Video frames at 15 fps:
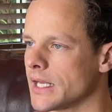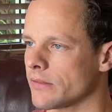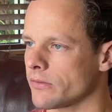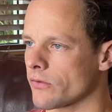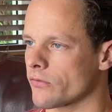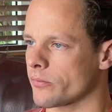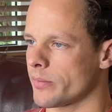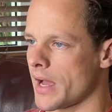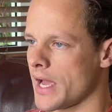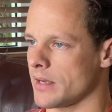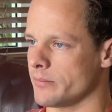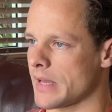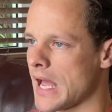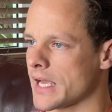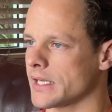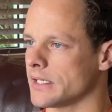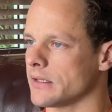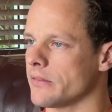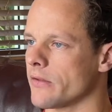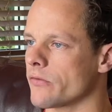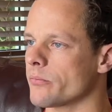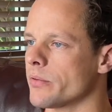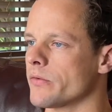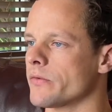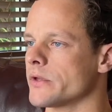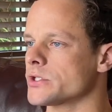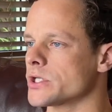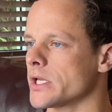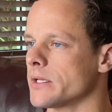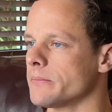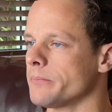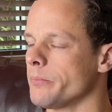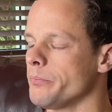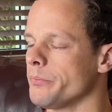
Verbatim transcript: get the spine back into this position